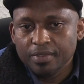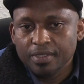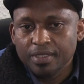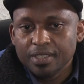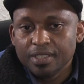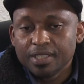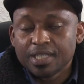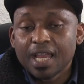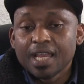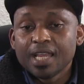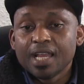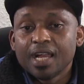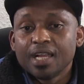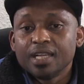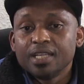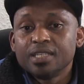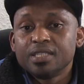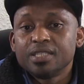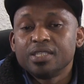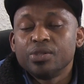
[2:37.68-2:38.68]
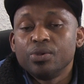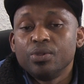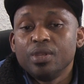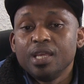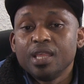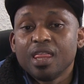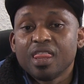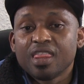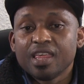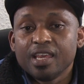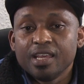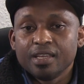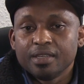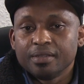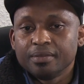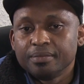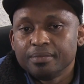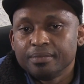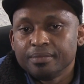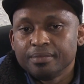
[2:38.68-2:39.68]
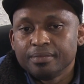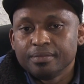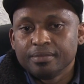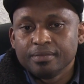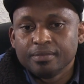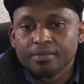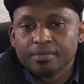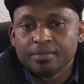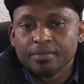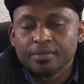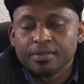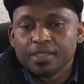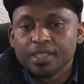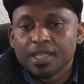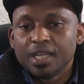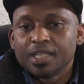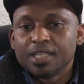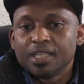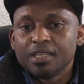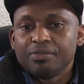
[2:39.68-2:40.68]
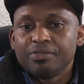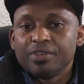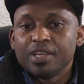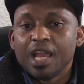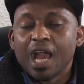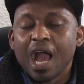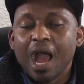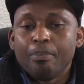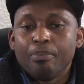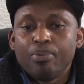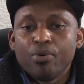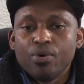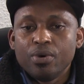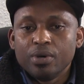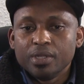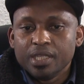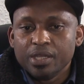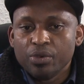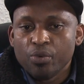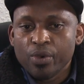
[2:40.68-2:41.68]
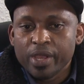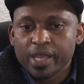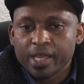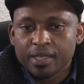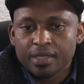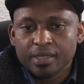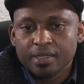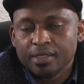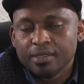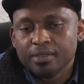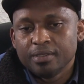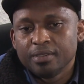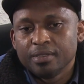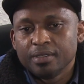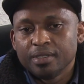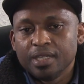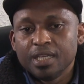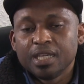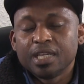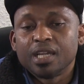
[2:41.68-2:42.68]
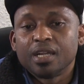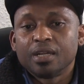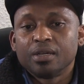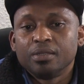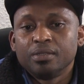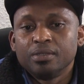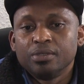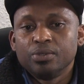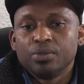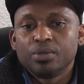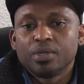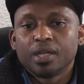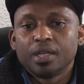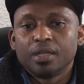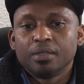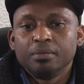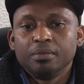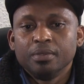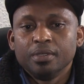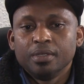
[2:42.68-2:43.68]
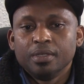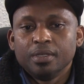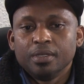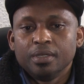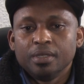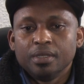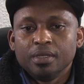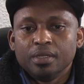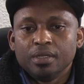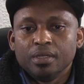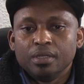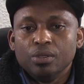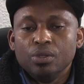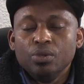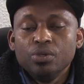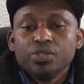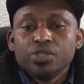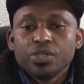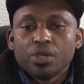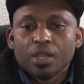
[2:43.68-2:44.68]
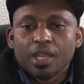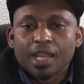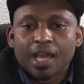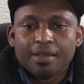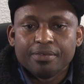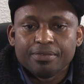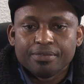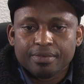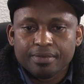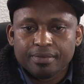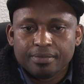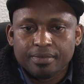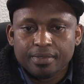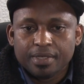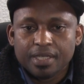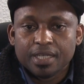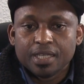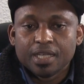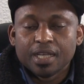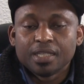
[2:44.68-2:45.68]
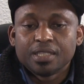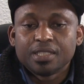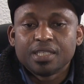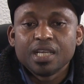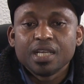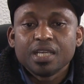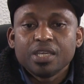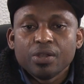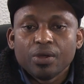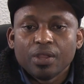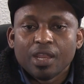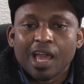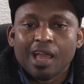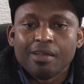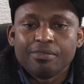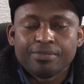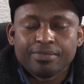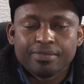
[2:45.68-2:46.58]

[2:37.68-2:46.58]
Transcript: tire is the only thing that if it happen on the way, you can lose your life. It can take your life.